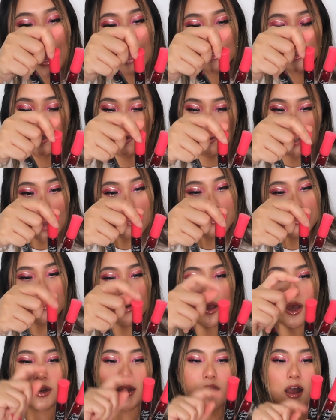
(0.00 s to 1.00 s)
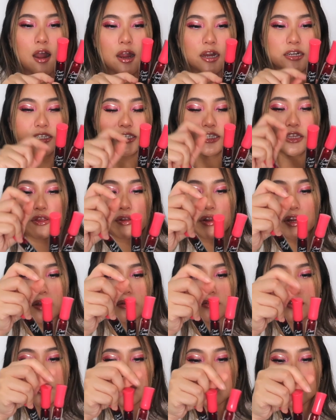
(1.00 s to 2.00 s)
I just dropped one,
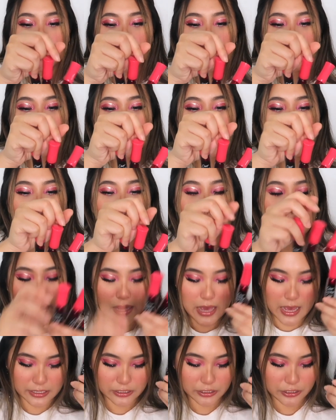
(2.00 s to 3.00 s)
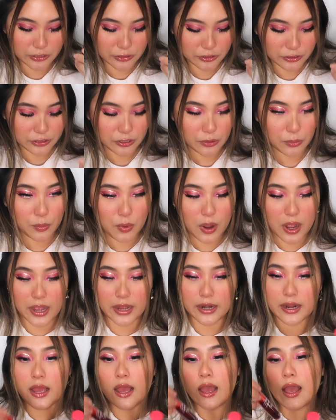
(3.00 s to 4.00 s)
RG302,
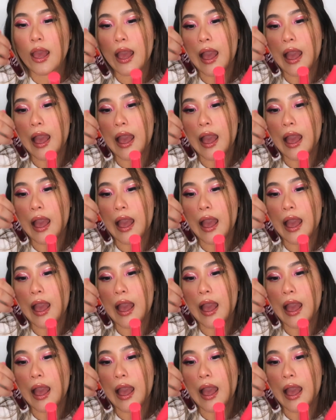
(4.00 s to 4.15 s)
PK001,